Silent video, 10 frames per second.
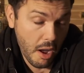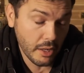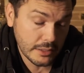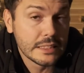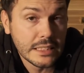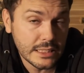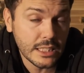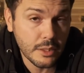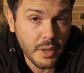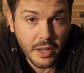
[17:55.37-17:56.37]
a
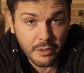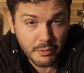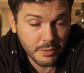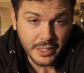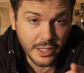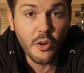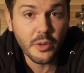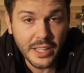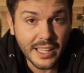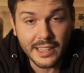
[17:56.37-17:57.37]
decent amount of like, oh
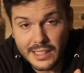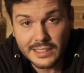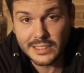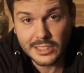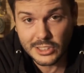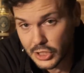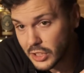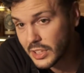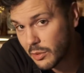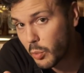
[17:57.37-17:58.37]
yeah, this is
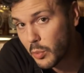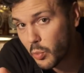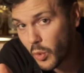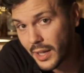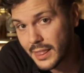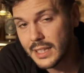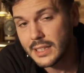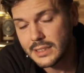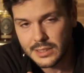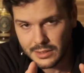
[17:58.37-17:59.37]
good. We want
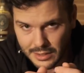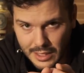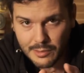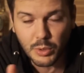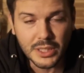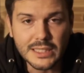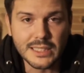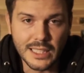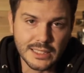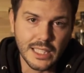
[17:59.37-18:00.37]
this. They released
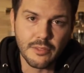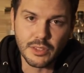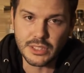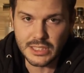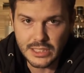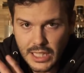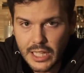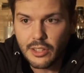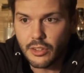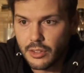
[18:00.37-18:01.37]
that as kind of a
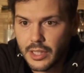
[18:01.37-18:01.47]
standard,